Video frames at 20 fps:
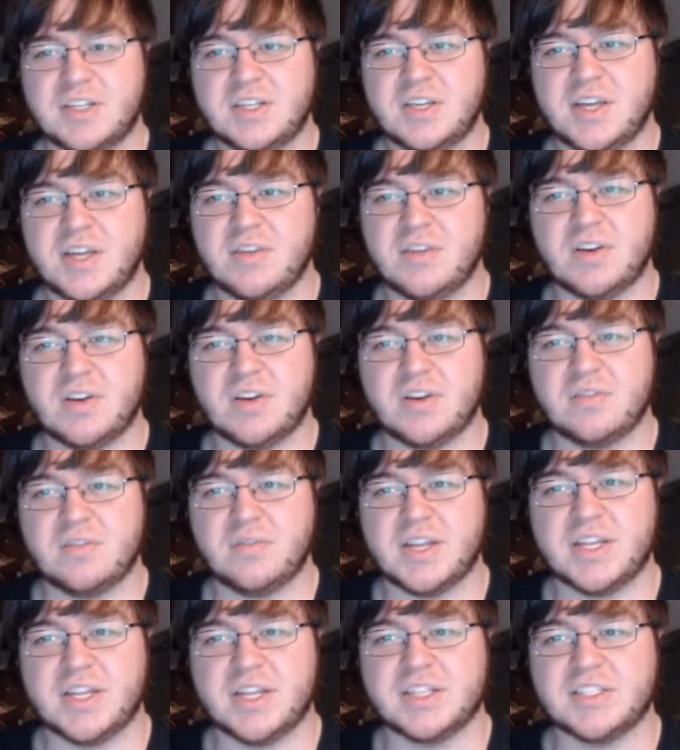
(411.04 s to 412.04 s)
even
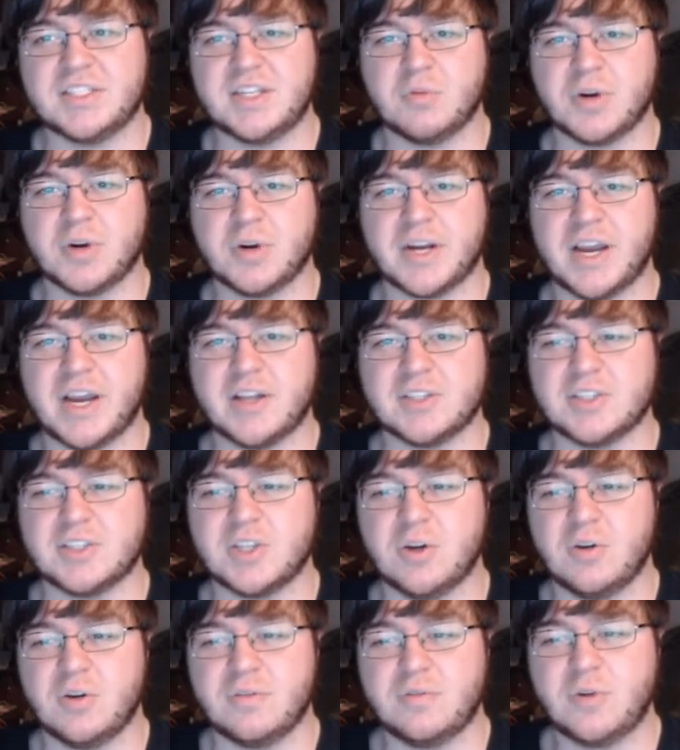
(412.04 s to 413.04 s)
when his didn't work out.
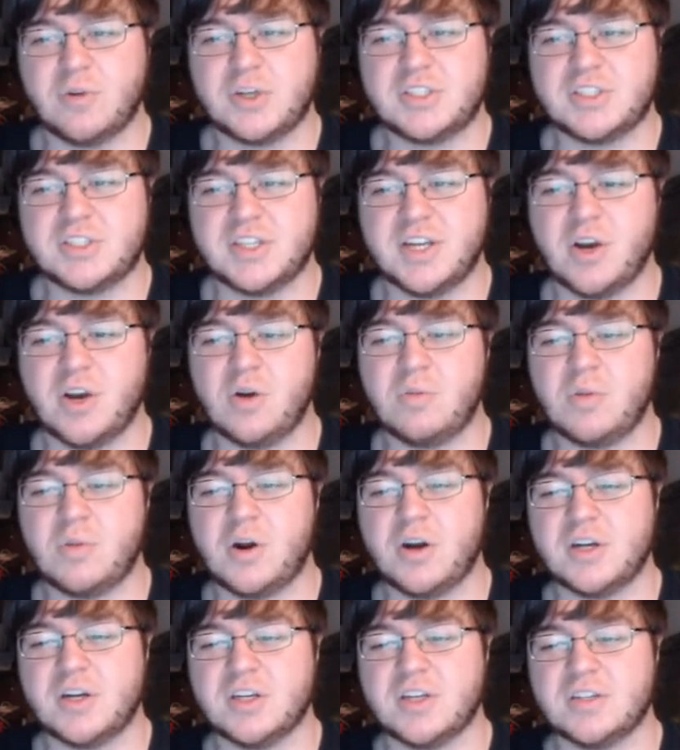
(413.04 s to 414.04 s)
So unfortunately,
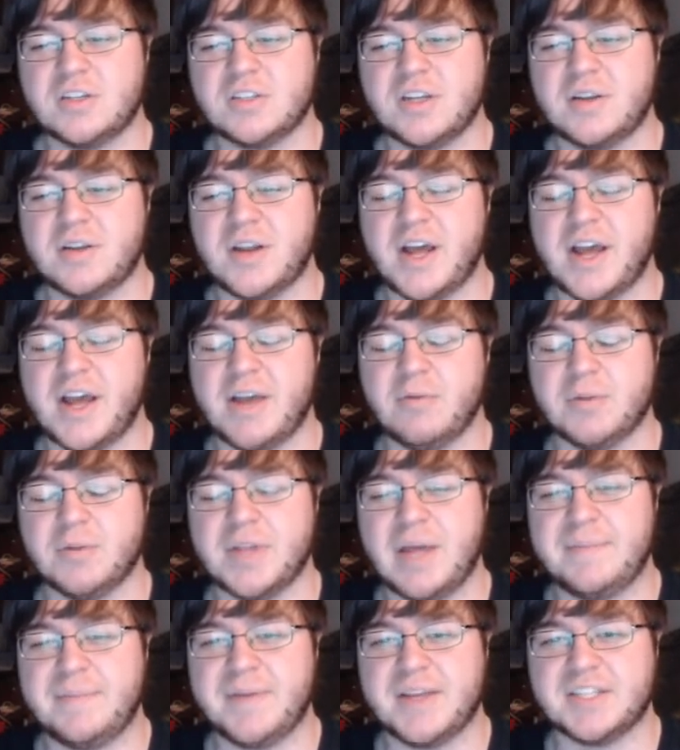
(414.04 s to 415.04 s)
Omar and I will
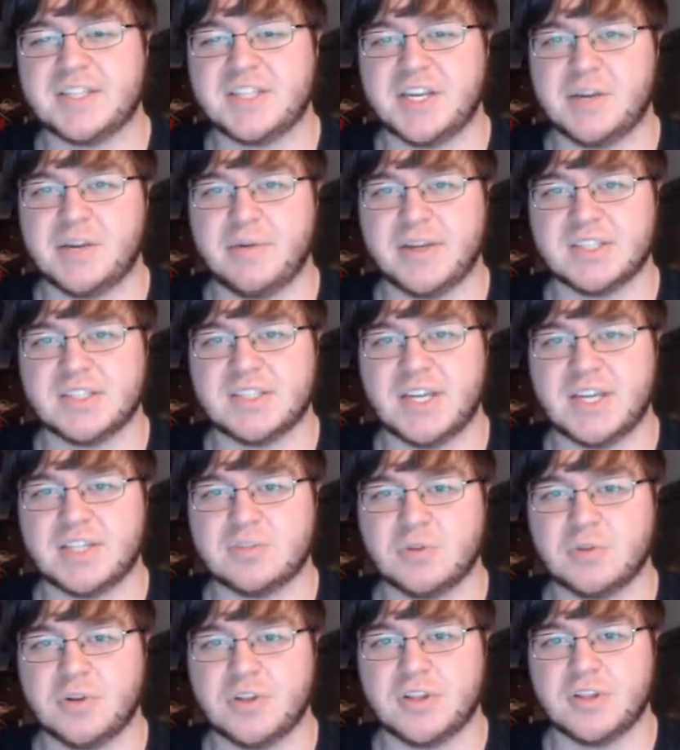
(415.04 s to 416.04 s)
not be continuing Saints
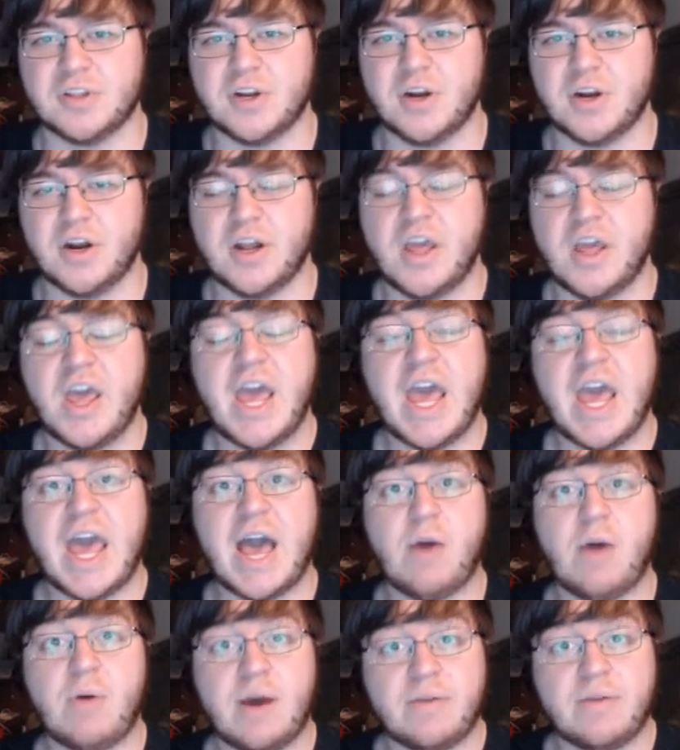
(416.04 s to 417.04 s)
Row the Third.
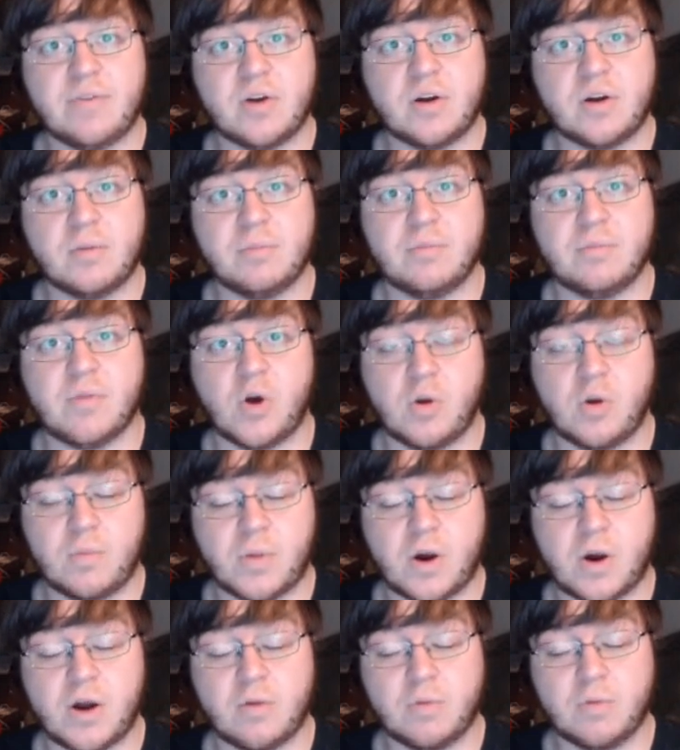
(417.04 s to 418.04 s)
However,
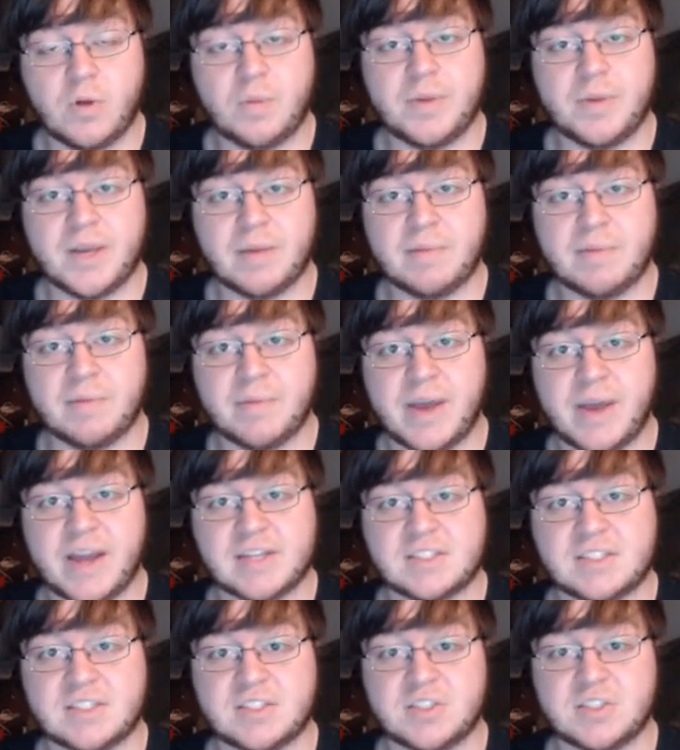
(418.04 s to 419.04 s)
Omar will be coming back
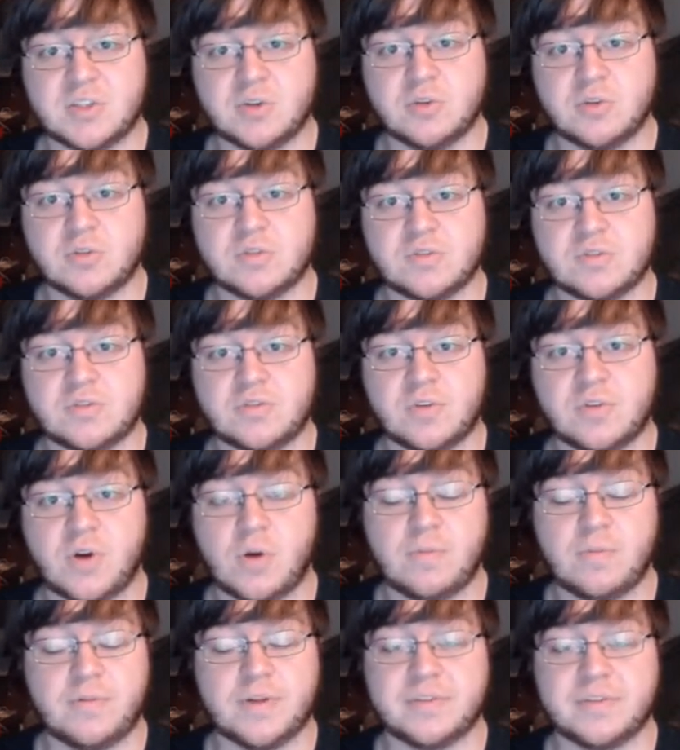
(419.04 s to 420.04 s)
soon,
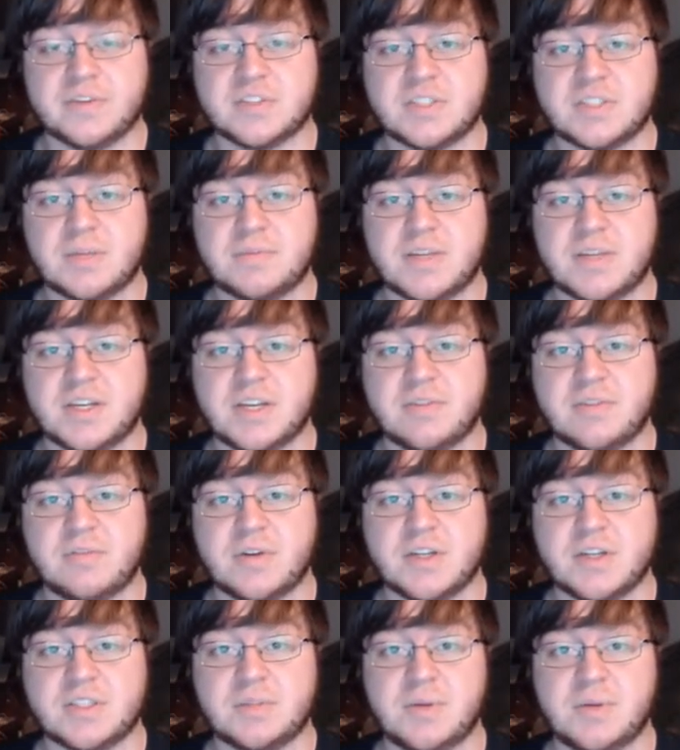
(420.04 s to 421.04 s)
hopefully for something
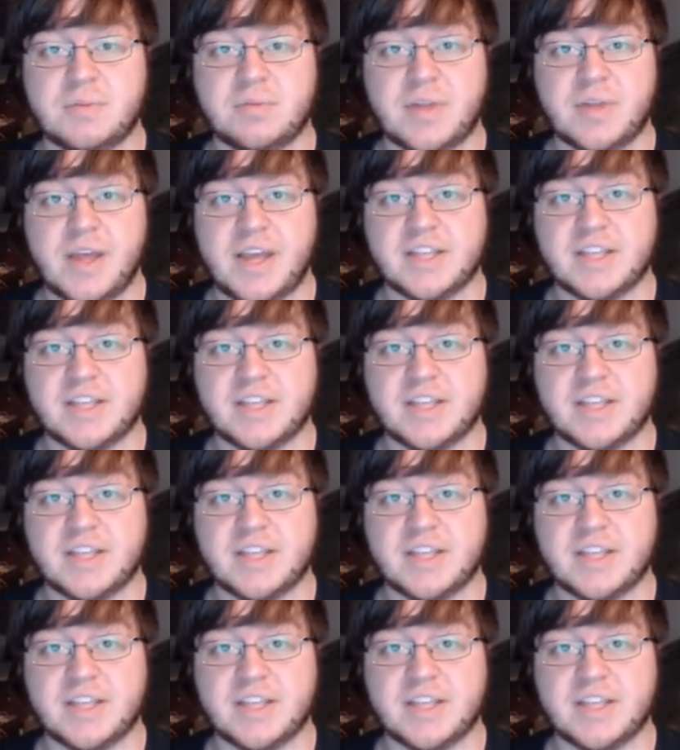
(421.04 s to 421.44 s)
different to be playing